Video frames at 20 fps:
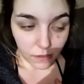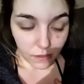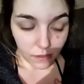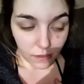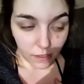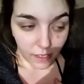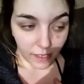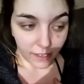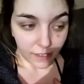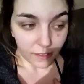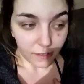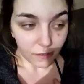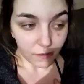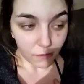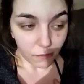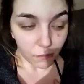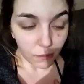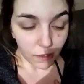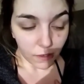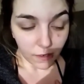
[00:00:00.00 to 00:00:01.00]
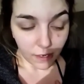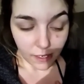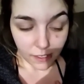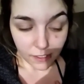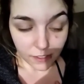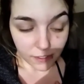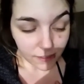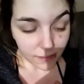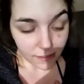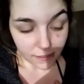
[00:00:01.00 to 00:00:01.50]
like where I
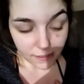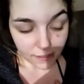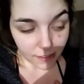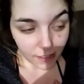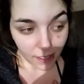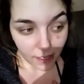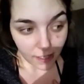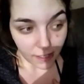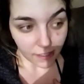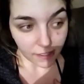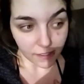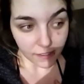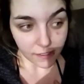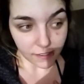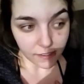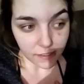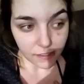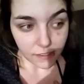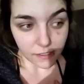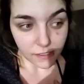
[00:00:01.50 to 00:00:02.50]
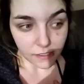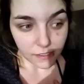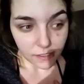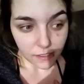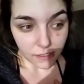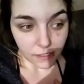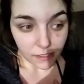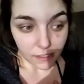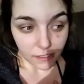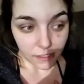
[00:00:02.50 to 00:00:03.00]
just kind of
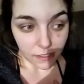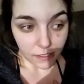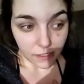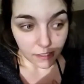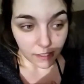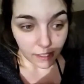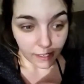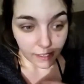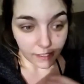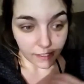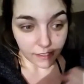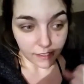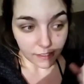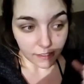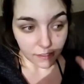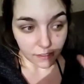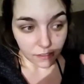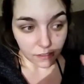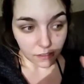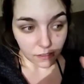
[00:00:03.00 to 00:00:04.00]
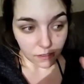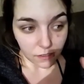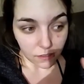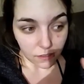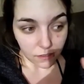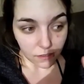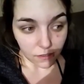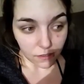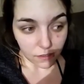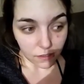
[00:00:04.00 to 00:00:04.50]
like
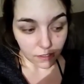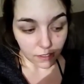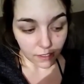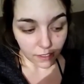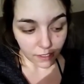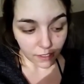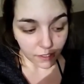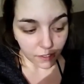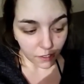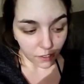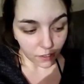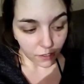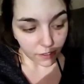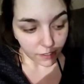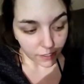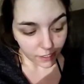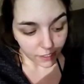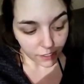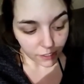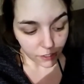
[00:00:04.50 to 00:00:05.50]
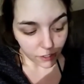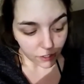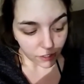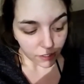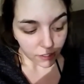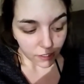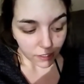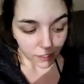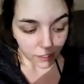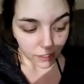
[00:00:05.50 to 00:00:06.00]
encourage
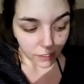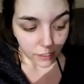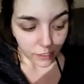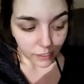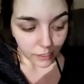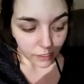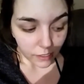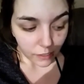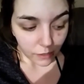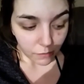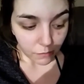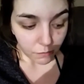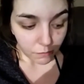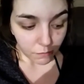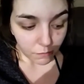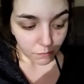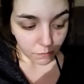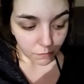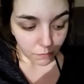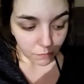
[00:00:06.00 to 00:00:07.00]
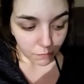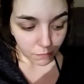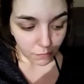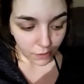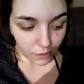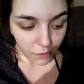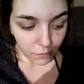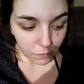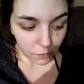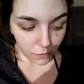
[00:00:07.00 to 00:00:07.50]

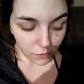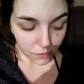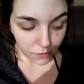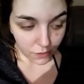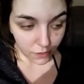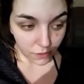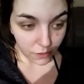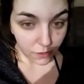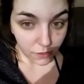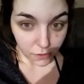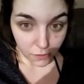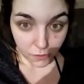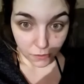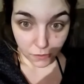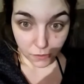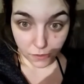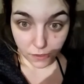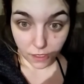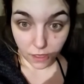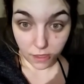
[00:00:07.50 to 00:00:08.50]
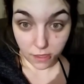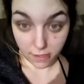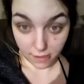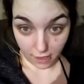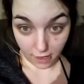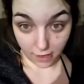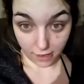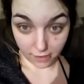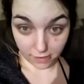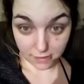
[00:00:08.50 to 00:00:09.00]
people to do
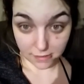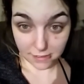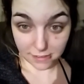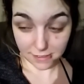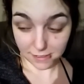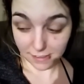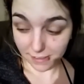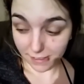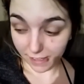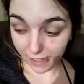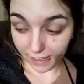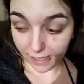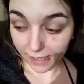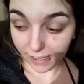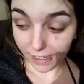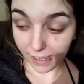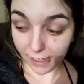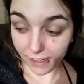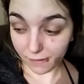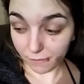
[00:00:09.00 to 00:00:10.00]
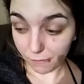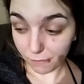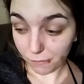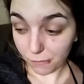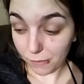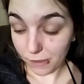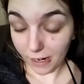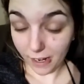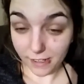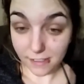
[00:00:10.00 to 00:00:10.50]
things, like, and
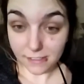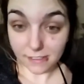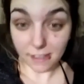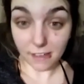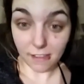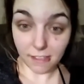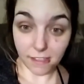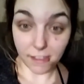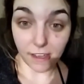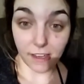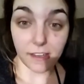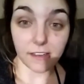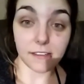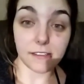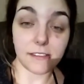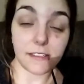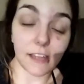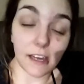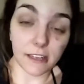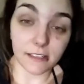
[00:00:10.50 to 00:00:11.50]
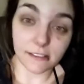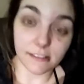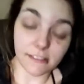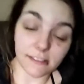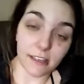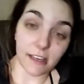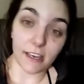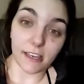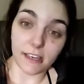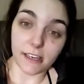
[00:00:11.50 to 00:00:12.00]
when I say things,
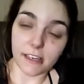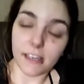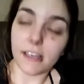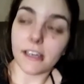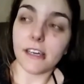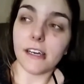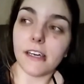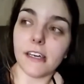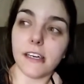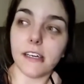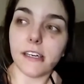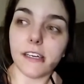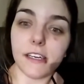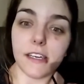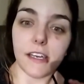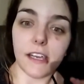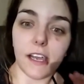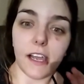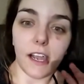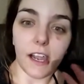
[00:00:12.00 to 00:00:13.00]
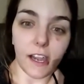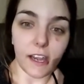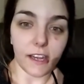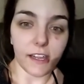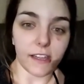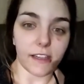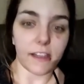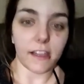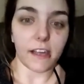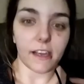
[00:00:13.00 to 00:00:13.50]
that's like
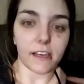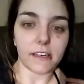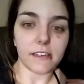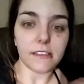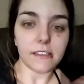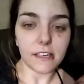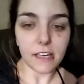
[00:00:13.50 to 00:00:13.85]
anything